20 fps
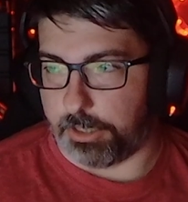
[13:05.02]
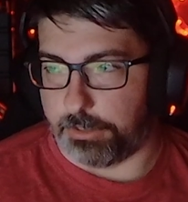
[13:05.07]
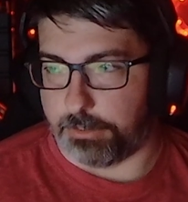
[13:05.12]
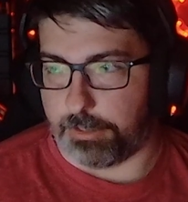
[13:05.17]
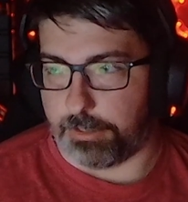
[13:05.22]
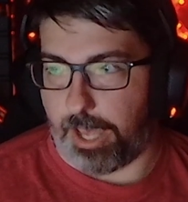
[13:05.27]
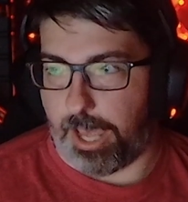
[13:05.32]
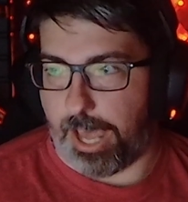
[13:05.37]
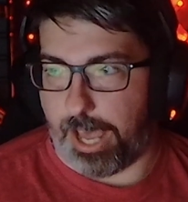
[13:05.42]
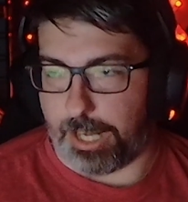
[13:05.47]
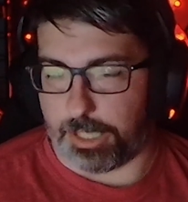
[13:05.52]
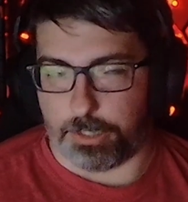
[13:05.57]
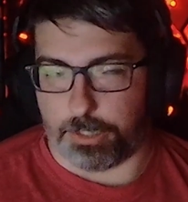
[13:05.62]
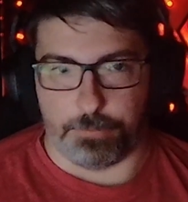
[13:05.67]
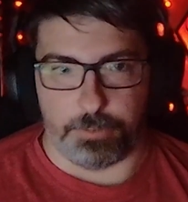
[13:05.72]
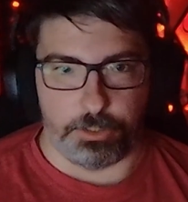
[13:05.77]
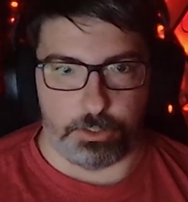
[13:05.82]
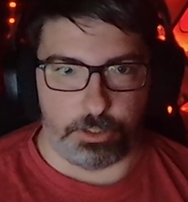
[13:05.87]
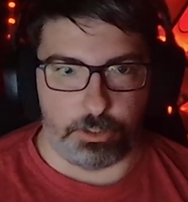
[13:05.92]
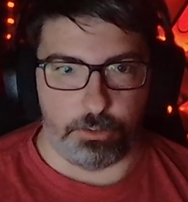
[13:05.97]
and is
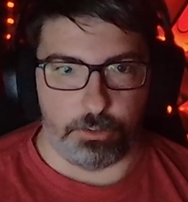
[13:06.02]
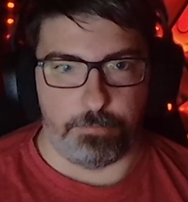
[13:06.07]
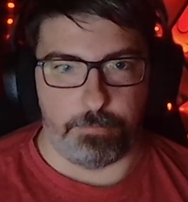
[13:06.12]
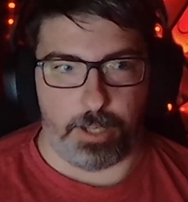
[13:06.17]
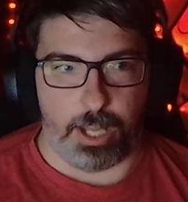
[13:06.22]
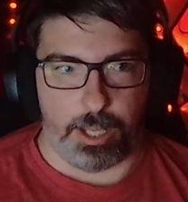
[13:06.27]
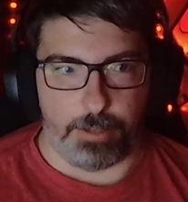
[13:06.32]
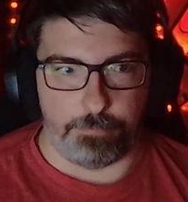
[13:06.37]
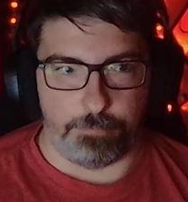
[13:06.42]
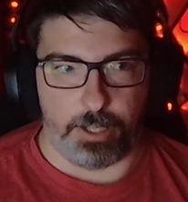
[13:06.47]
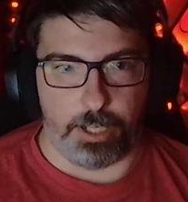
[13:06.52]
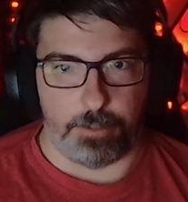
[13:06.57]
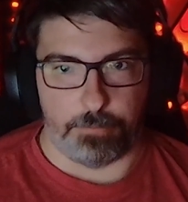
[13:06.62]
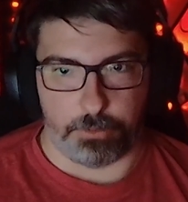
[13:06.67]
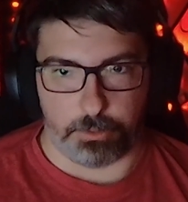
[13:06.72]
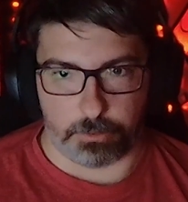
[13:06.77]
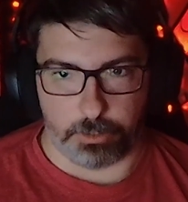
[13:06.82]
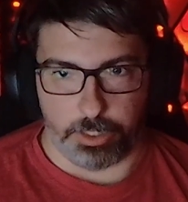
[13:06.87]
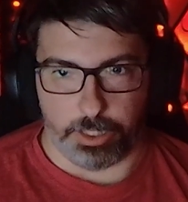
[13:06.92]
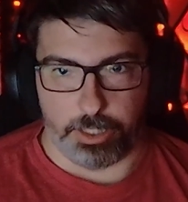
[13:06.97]
active in
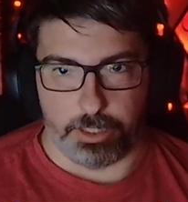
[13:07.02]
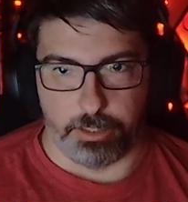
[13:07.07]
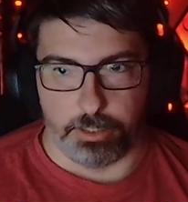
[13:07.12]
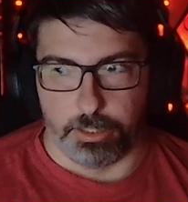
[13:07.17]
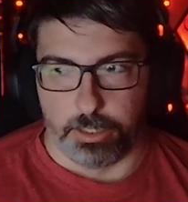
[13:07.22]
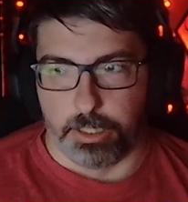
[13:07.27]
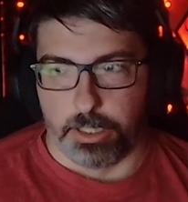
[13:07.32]
2553.